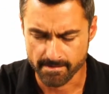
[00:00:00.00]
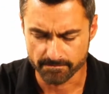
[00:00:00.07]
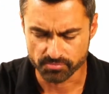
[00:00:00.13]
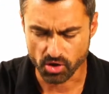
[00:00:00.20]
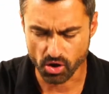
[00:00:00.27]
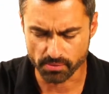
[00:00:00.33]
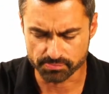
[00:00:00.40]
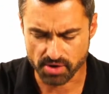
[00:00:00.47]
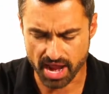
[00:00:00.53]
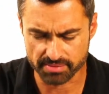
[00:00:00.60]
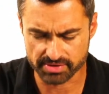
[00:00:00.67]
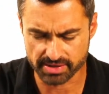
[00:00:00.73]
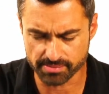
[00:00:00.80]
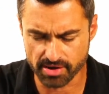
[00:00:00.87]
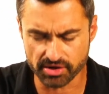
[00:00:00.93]

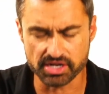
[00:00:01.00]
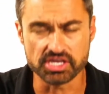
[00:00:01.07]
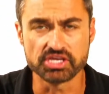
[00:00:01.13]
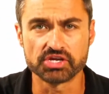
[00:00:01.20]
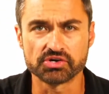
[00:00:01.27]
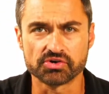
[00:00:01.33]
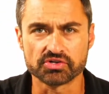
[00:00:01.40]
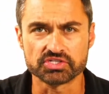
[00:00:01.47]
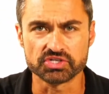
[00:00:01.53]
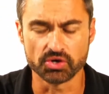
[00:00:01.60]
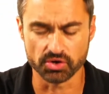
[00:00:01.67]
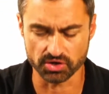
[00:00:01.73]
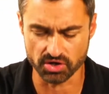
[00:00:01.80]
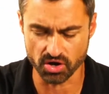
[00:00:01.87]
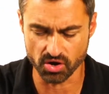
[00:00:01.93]
probably about a year or
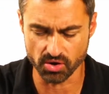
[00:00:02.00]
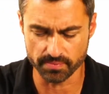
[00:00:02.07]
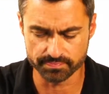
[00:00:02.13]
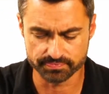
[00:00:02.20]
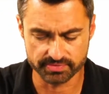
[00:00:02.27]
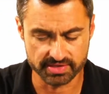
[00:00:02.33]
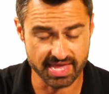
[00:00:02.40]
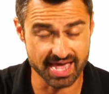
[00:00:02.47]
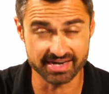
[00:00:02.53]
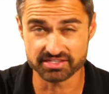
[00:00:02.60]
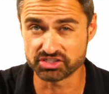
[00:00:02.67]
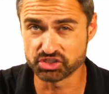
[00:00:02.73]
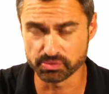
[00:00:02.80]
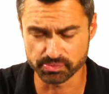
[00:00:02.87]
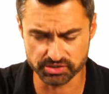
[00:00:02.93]
so ago. Got it
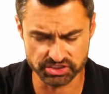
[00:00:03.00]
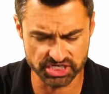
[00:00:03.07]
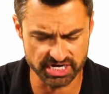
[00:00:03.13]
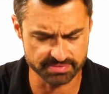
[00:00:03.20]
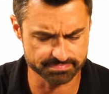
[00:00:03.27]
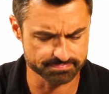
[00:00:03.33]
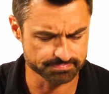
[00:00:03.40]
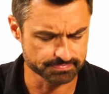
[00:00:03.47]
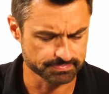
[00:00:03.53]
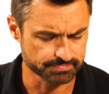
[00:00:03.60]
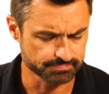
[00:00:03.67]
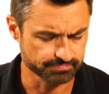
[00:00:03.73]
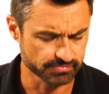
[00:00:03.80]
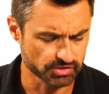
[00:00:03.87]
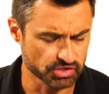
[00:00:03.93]
super cheap,
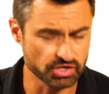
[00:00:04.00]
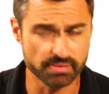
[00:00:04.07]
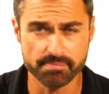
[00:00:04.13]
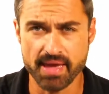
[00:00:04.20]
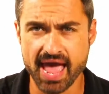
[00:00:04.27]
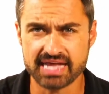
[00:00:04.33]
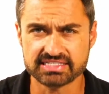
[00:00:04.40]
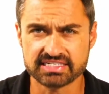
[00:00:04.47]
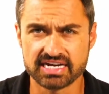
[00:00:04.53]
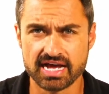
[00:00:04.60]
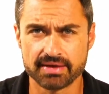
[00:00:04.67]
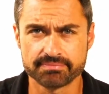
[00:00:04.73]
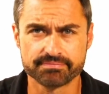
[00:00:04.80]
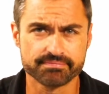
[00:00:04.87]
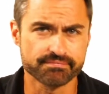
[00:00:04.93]
couldn't pass it
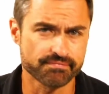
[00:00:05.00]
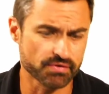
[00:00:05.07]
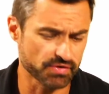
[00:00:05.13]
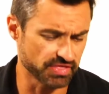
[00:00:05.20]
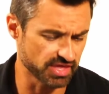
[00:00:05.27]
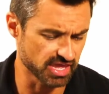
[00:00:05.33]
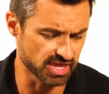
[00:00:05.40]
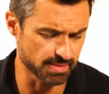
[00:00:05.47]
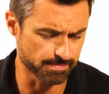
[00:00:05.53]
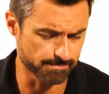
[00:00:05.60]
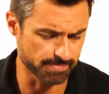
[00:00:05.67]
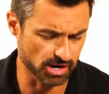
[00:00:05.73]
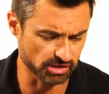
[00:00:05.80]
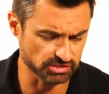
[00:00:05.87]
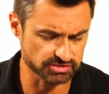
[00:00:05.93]
up for the
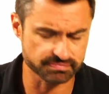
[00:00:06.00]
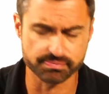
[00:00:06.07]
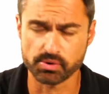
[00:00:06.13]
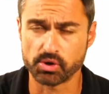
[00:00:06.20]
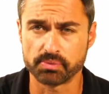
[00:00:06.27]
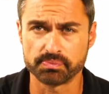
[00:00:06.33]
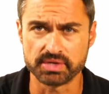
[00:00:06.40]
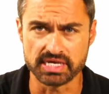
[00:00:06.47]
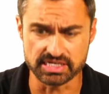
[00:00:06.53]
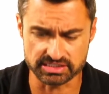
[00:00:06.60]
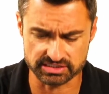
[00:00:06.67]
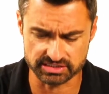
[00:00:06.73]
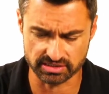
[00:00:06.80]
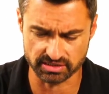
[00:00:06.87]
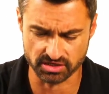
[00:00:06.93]
parts per
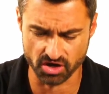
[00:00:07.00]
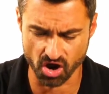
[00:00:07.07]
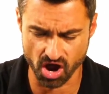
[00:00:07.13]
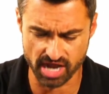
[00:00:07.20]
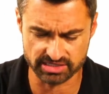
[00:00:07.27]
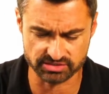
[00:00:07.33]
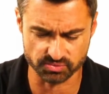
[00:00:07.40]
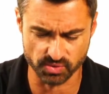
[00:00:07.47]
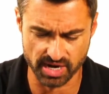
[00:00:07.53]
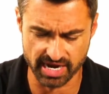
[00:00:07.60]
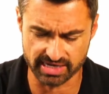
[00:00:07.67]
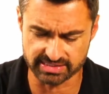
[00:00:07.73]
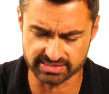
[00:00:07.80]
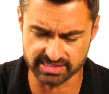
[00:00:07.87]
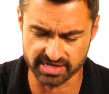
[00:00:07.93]
piece
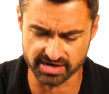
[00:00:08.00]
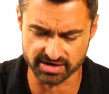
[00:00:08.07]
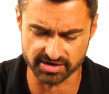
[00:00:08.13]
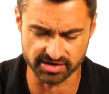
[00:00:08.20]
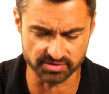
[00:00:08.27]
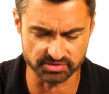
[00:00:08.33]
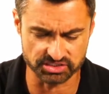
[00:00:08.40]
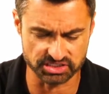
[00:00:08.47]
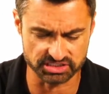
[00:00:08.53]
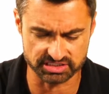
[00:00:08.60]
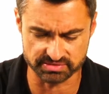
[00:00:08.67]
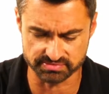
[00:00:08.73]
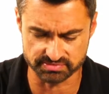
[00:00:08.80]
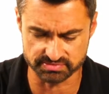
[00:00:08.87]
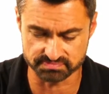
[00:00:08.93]
cost-wise there. It
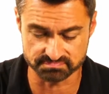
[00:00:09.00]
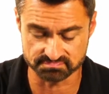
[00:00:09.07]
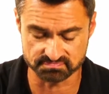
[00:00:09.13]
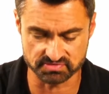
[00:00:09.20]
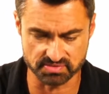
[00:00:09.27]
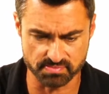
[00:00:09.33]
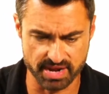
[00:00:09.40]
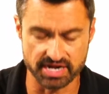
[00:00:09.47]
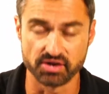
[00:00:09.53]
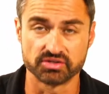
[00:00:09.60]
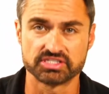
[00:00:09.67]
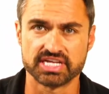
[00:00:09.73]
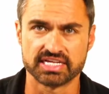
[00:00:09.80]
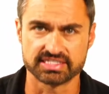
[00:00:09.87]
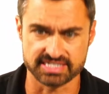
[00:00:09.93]
just made no
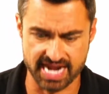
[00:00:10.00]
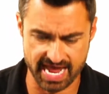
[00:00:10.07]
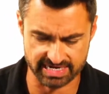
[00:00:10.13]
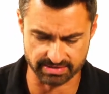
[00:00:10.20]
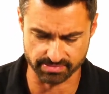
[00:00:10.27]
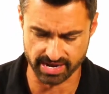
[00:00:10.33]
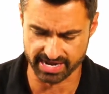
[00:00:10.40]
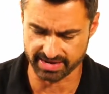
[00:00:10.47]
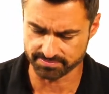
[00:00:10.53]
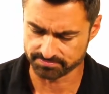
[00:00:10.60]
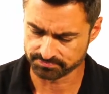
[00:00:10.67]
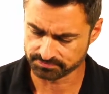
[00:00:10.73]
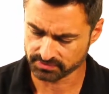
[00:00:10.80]
sense not to buy it.